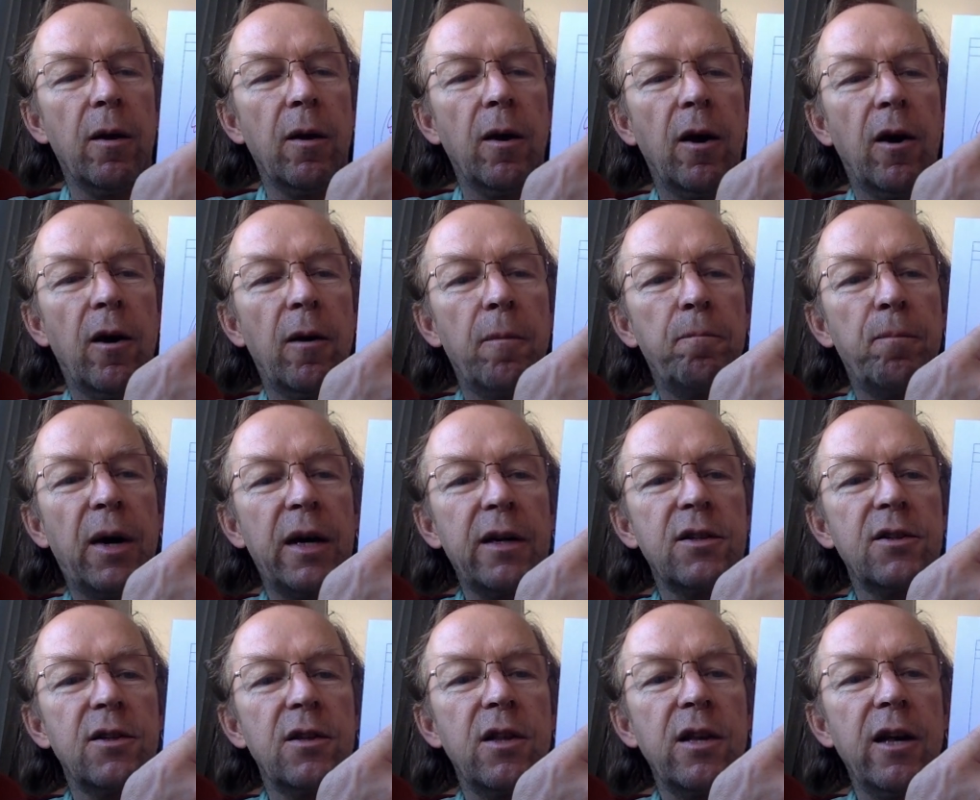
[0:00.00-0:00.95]

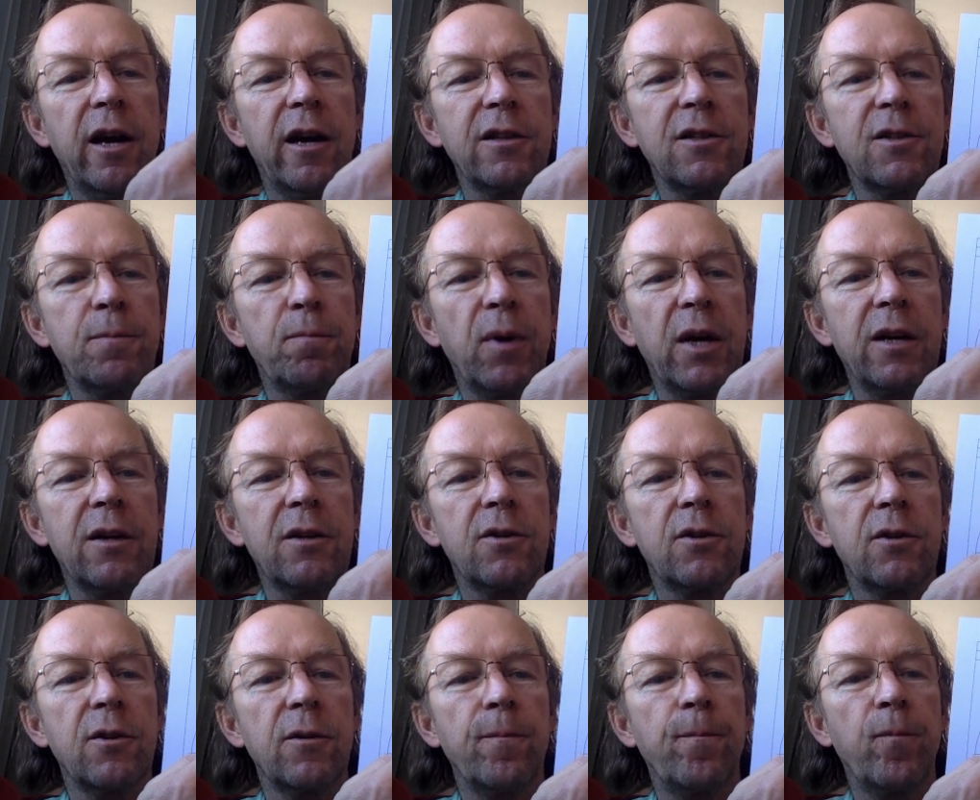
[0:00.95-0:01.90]
but the
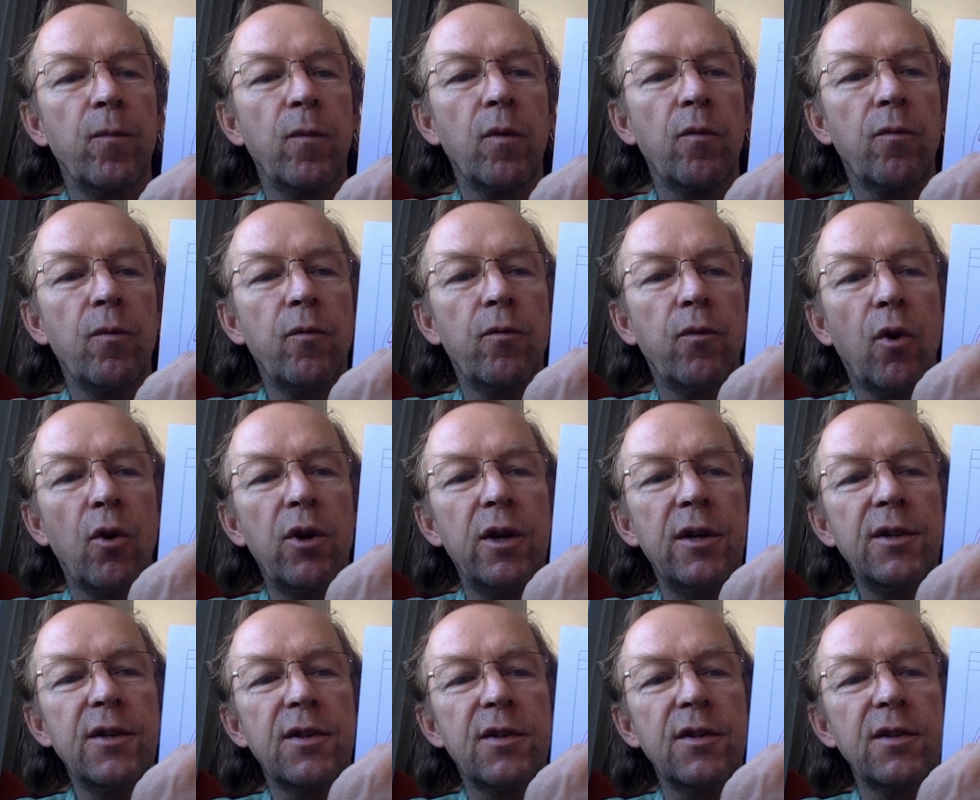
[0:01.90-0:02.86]
aspect, for
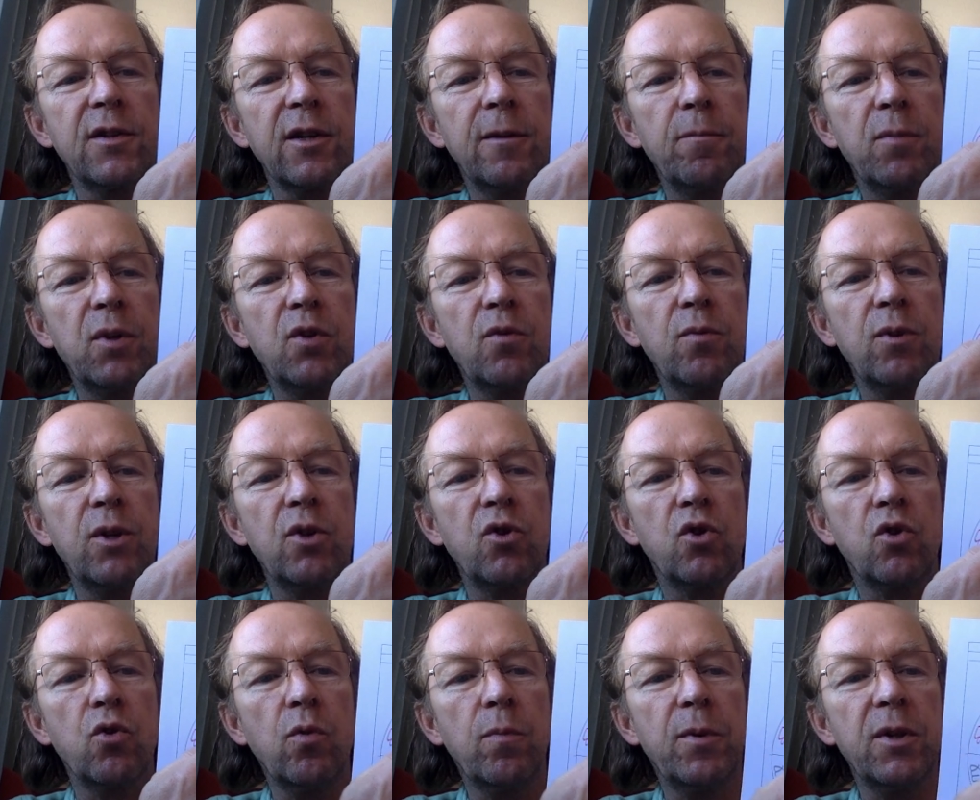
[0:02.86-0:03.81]
instance, in between
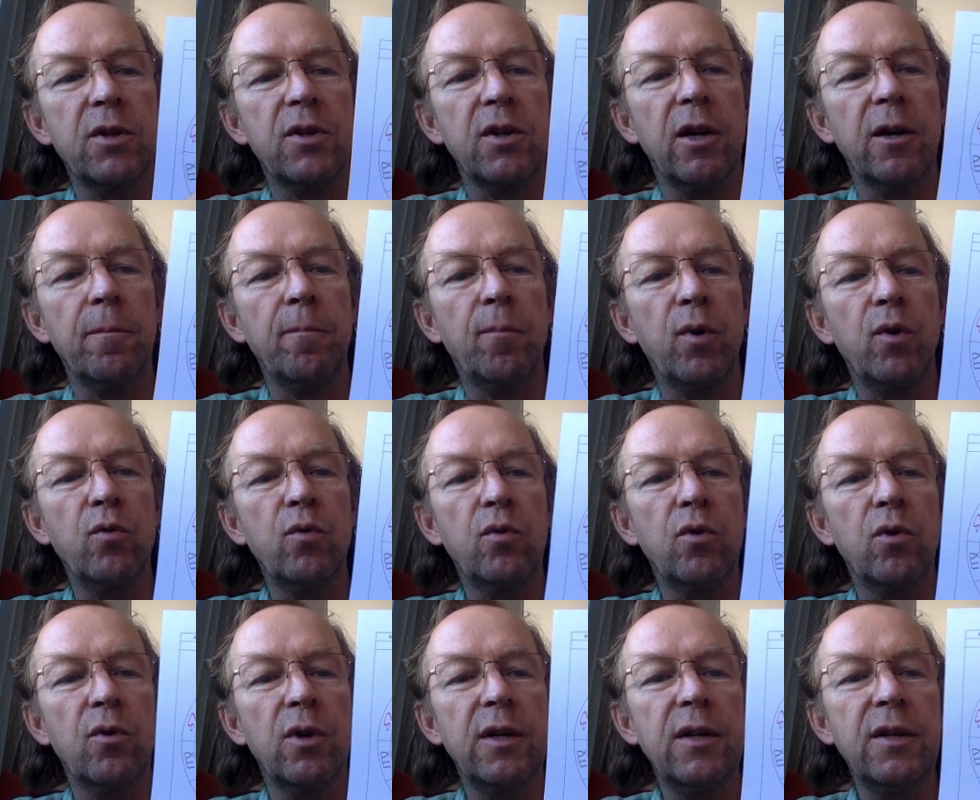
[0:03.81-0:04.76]
Jupiter and
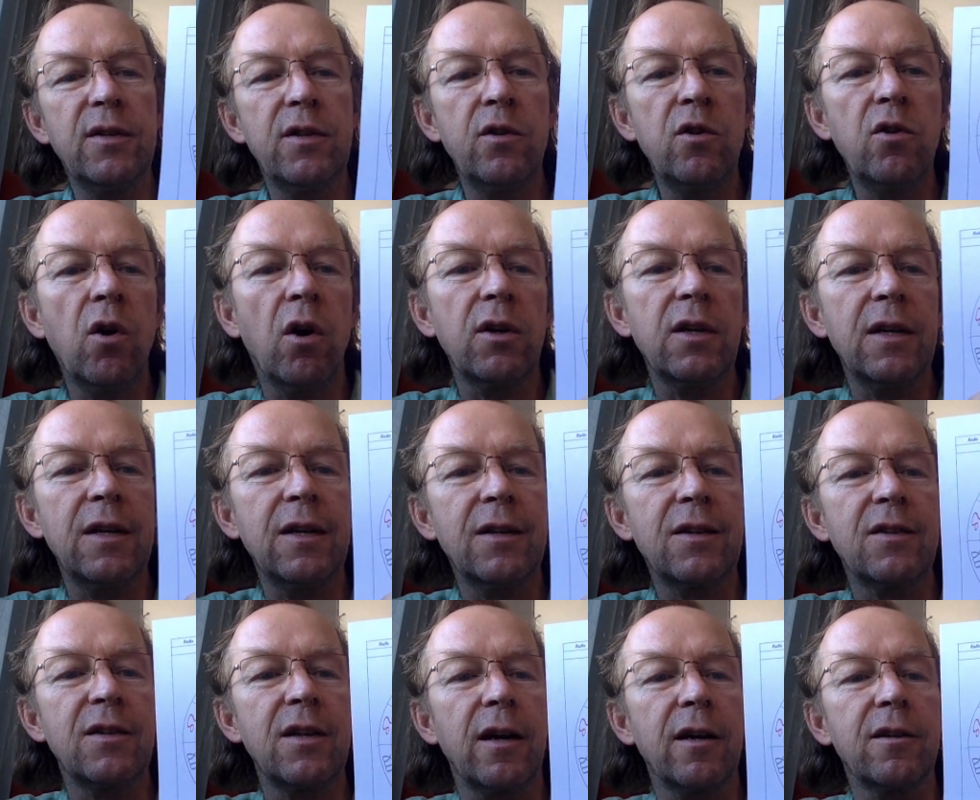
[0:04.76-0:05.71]
Pluto is not
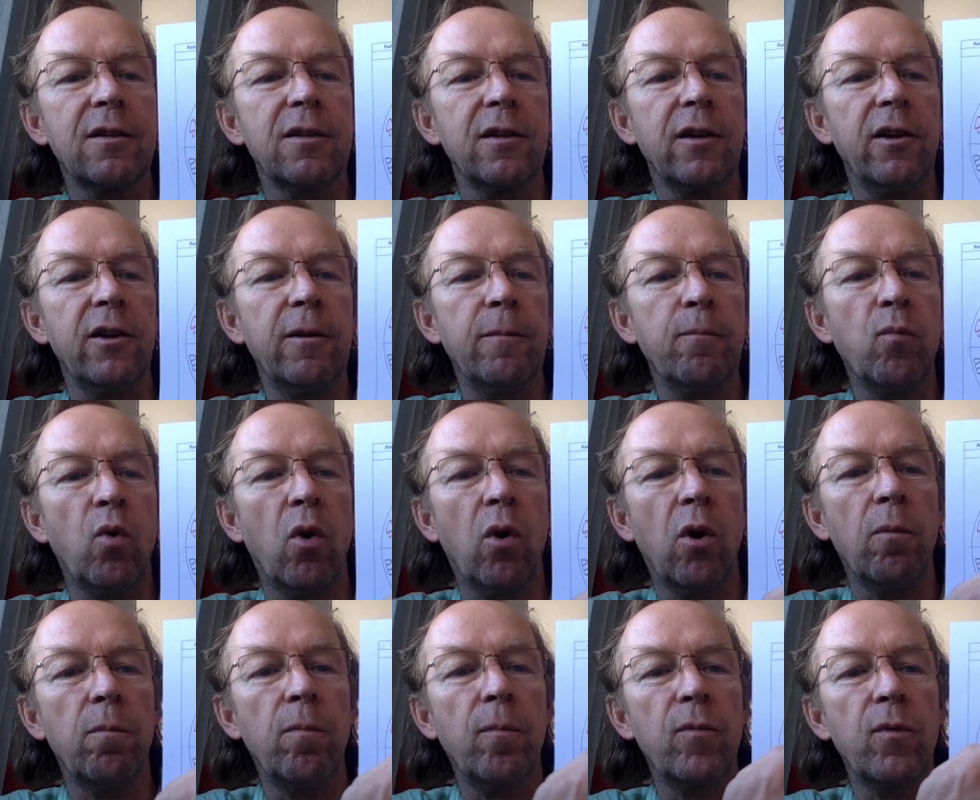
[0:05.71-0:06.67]
exact
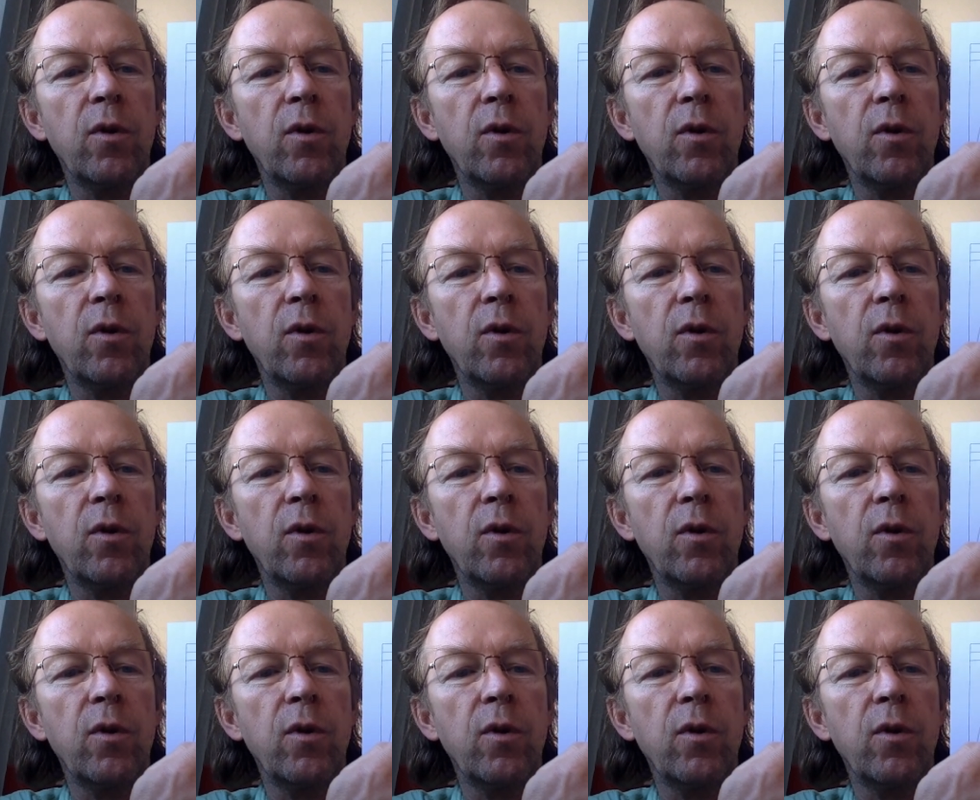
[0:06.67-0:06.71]
anymore.